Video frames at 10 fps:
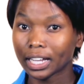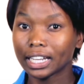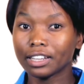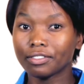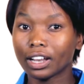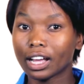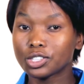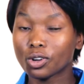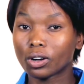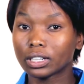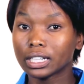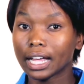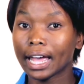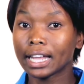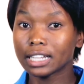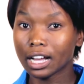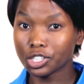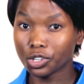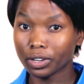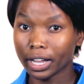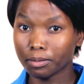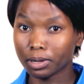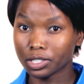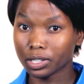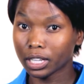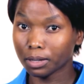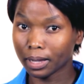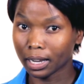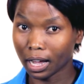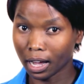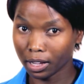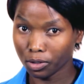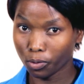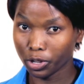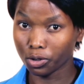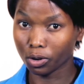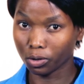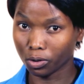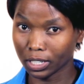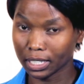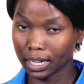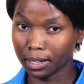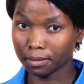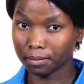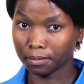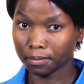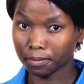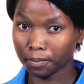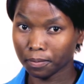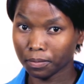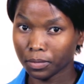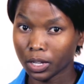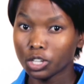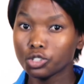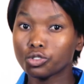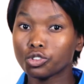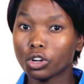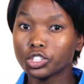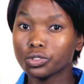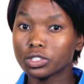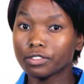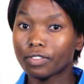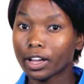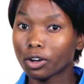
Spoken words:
Leave the lights on and ask your neighbor to keep an eye when you're on holiday. Do not use the fire